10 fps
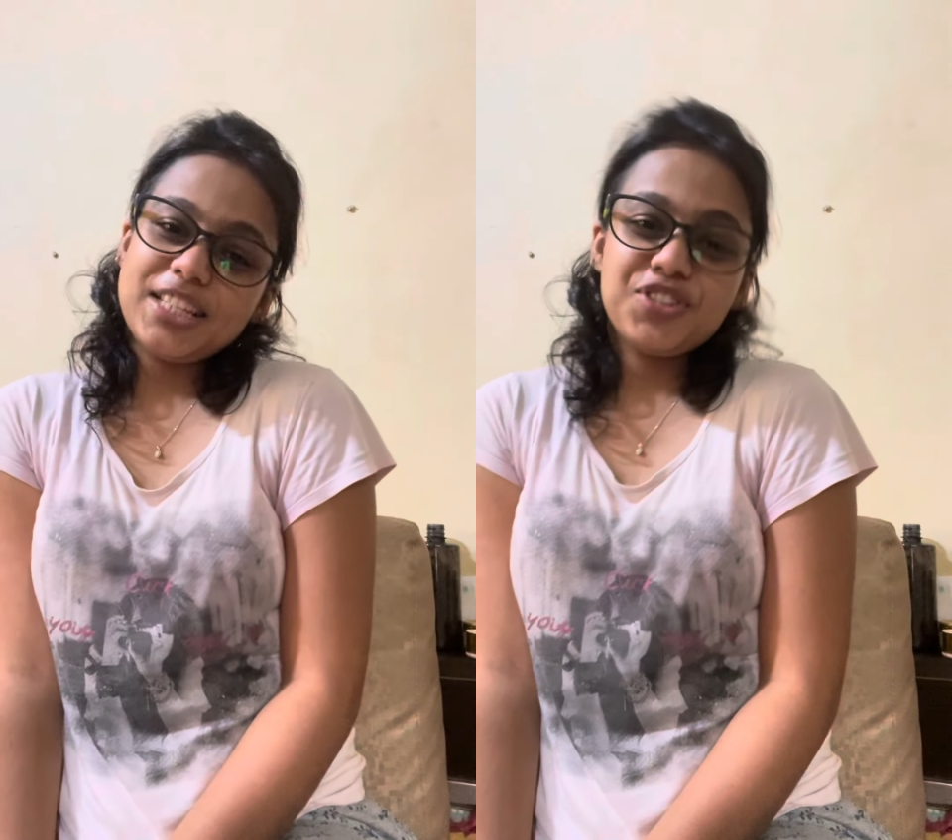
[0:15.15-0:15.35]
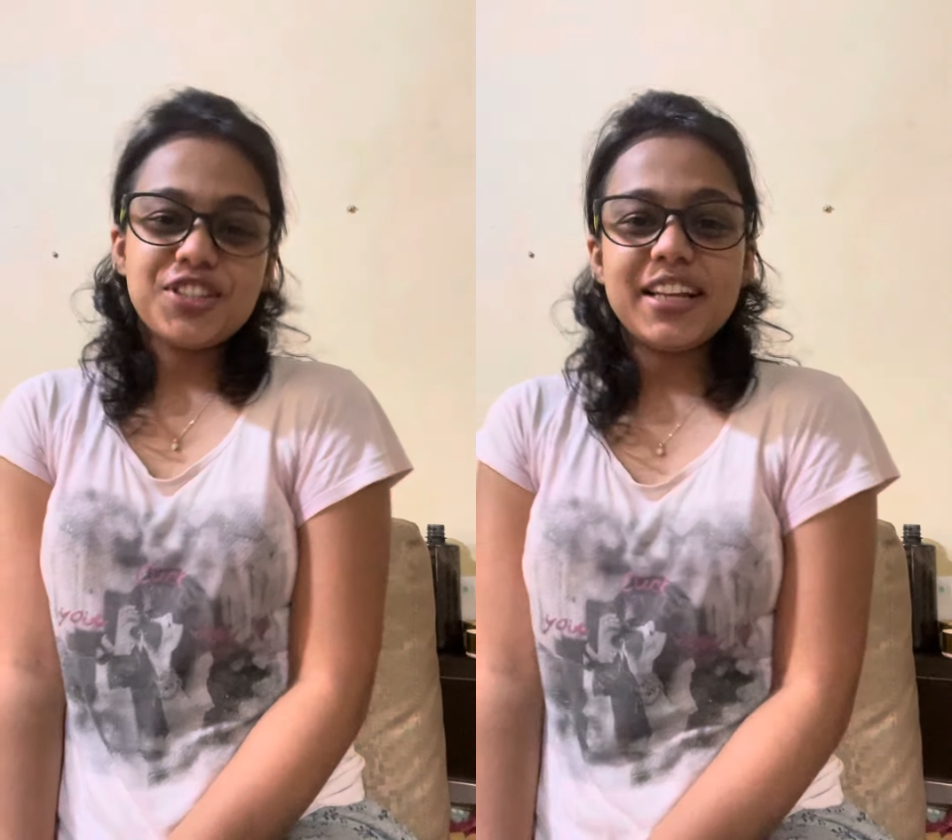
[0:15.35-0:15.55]

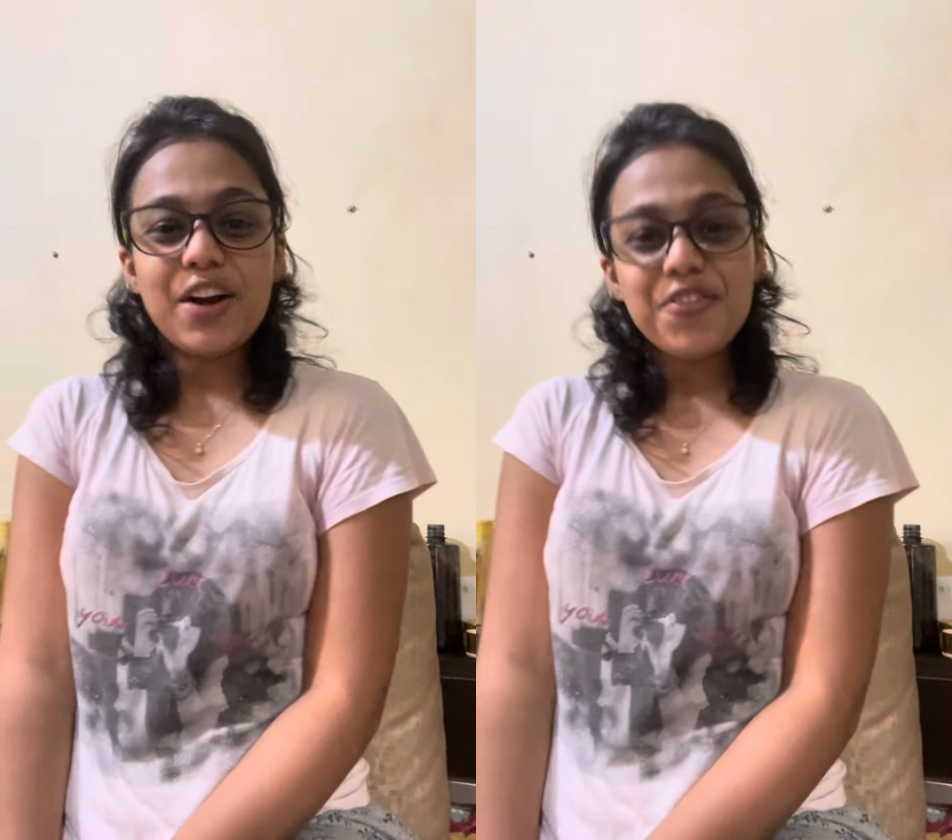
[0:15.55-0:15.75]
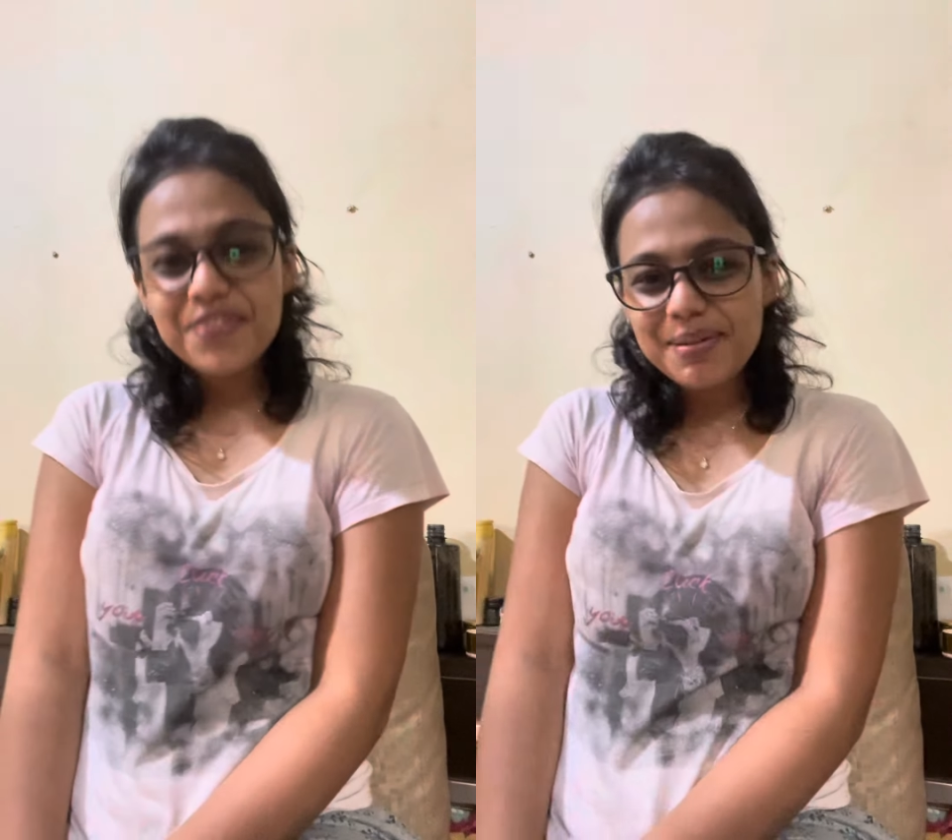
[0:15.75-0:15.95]
just like
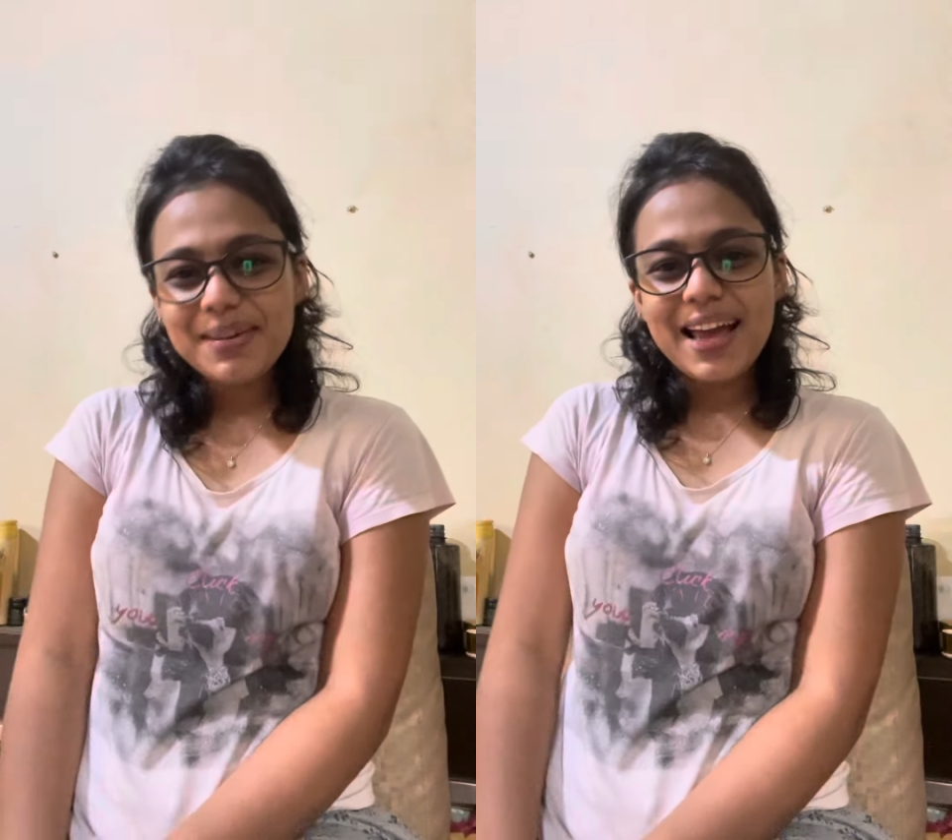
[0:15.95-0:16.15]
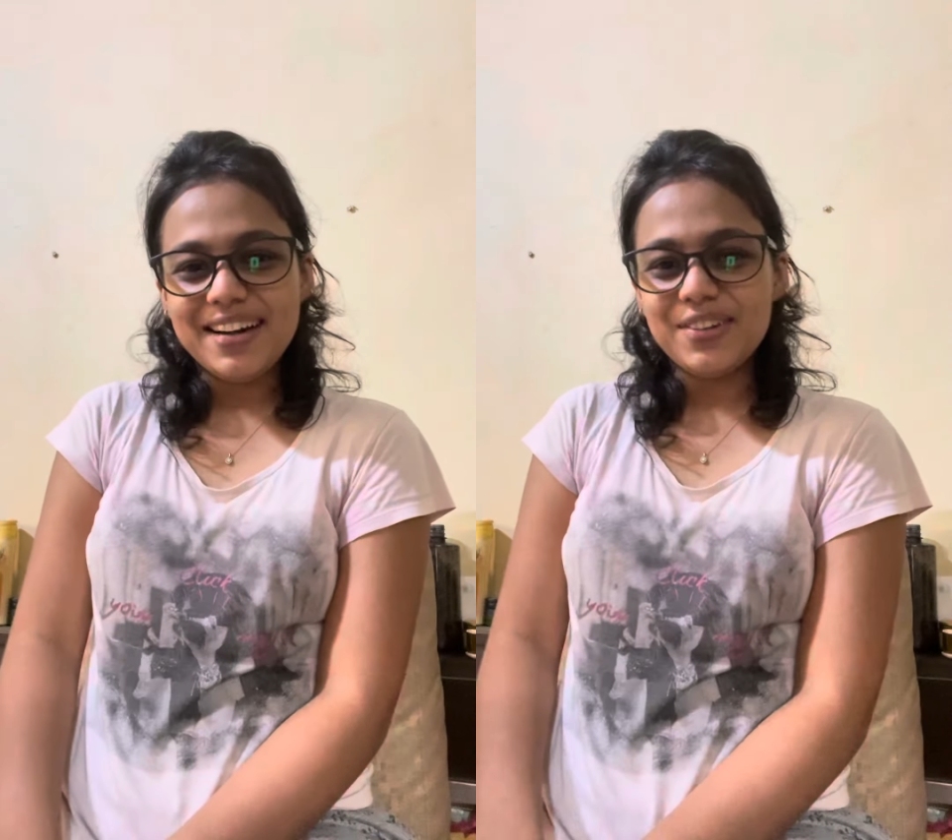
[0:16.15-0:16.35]
how
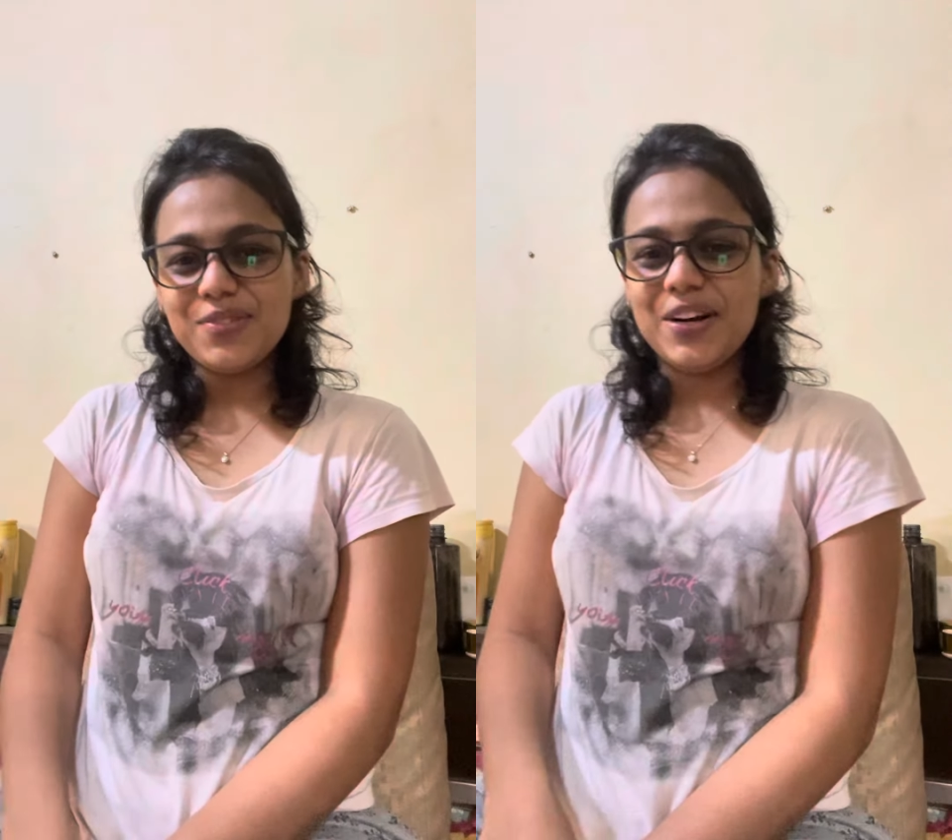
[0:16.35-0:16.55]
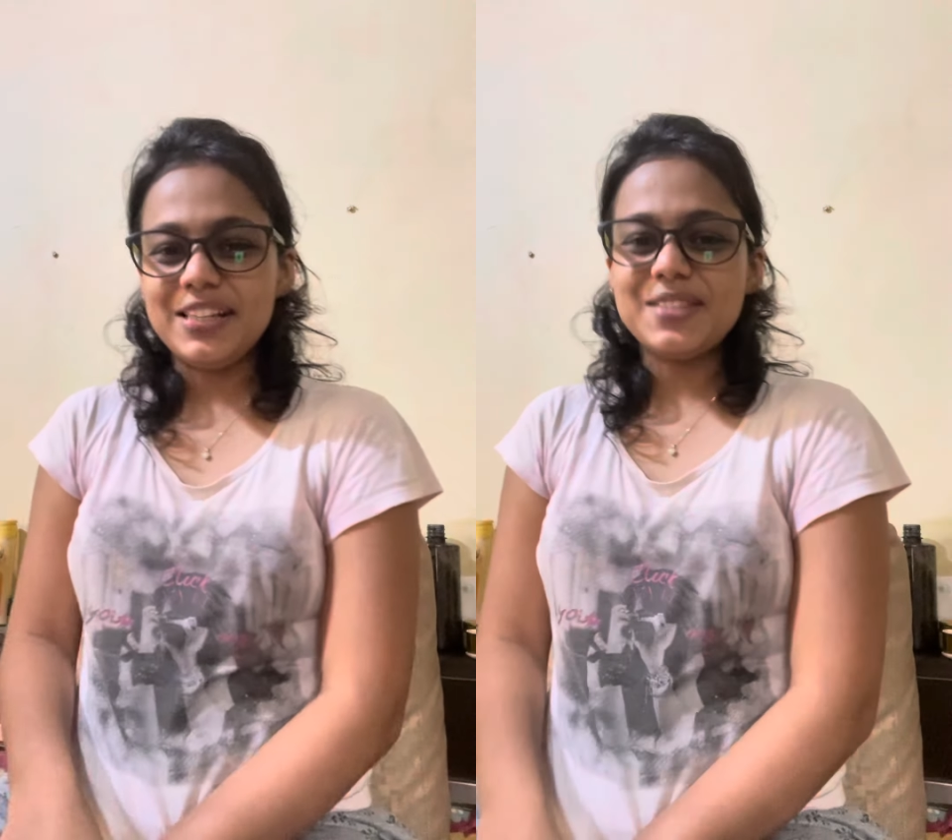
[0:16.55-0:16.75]
Phoebe had it
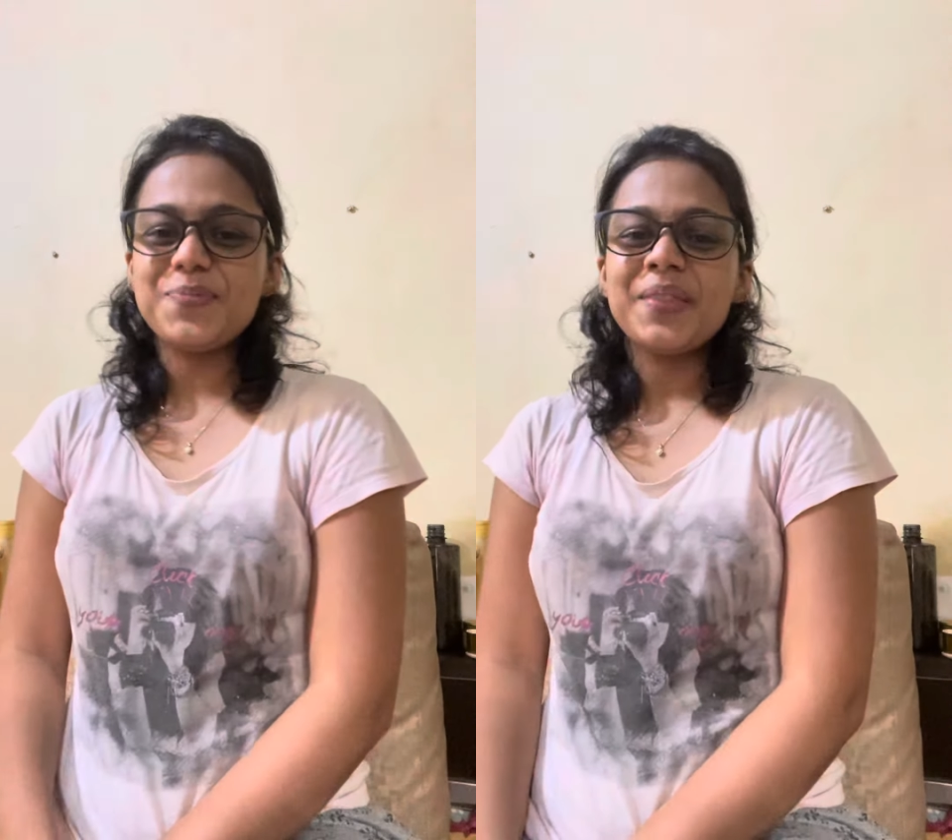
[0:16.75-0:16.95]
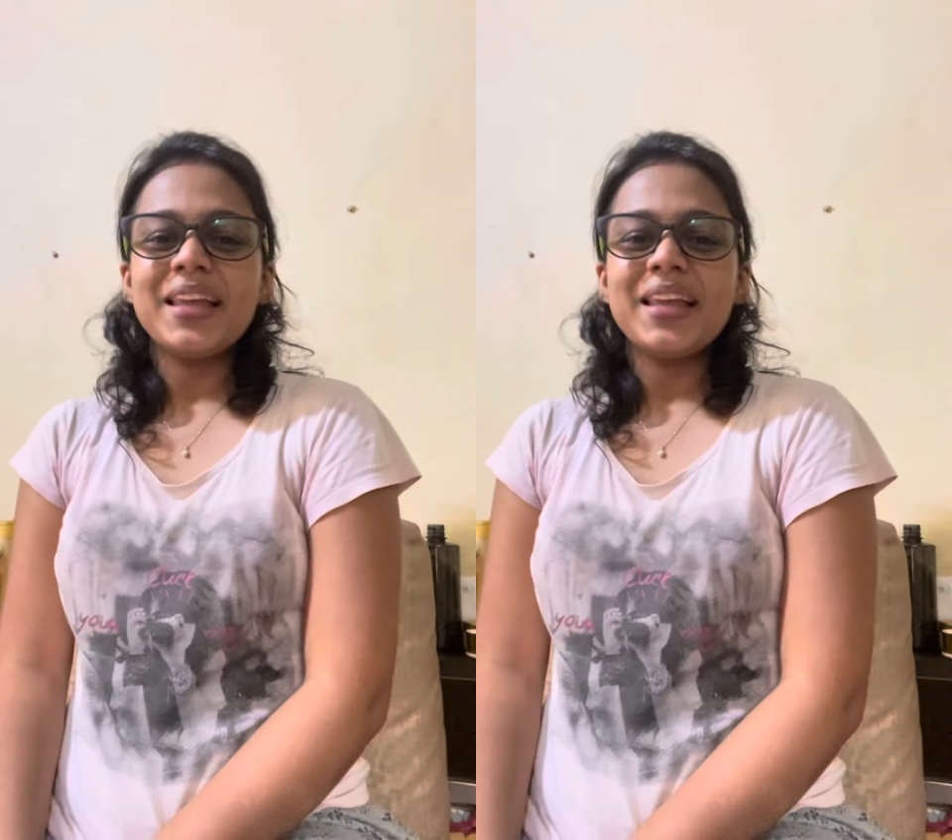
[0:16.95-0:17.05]
once.